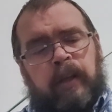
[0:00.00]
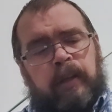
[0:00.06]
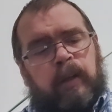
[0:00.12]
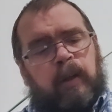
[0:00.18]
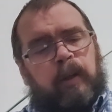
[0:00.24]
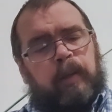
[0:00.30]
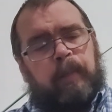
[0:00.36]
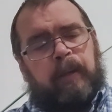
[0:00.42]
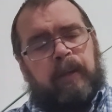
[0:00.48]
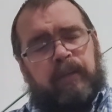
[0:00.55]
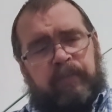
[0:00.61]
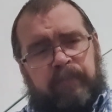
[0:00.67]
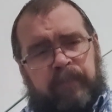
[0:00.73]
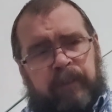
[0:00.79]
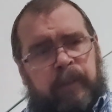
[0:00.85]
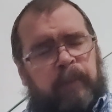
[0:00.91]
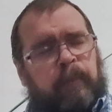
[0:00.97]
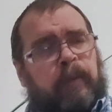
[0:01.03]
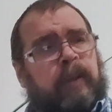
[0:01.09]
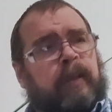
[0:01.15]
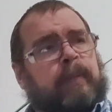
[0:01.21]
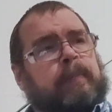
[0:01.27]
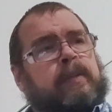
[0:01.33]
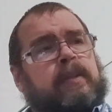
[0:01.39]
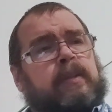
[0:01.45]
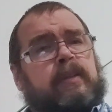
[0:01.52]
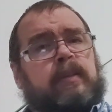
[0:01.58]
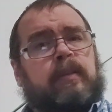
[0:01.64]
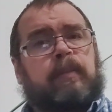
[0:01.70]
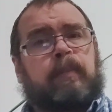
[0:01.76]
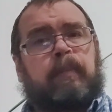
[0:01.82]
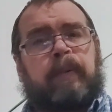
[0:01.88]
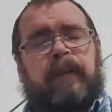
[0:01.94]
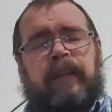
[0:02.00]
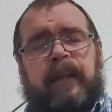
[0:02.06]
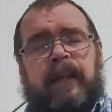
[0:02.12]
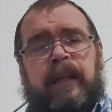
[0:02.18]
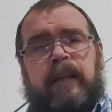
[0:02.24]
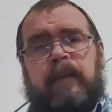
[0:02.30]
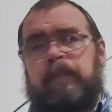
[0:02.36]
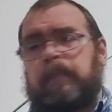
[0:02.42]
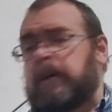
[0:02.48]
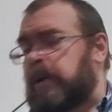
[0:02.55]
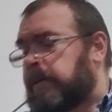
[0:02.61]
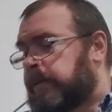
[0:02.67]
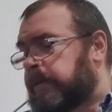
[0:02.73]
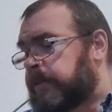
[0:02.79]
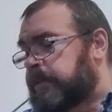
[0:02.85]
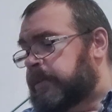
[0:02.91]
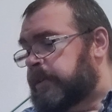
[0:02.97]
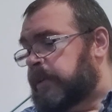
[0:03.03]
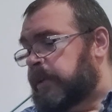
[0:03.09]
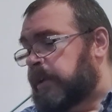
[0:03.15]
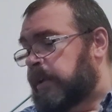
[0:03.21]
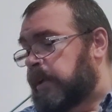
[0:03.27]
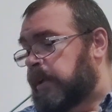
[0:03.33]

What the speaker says: Talked about vent ribs, plain barrels,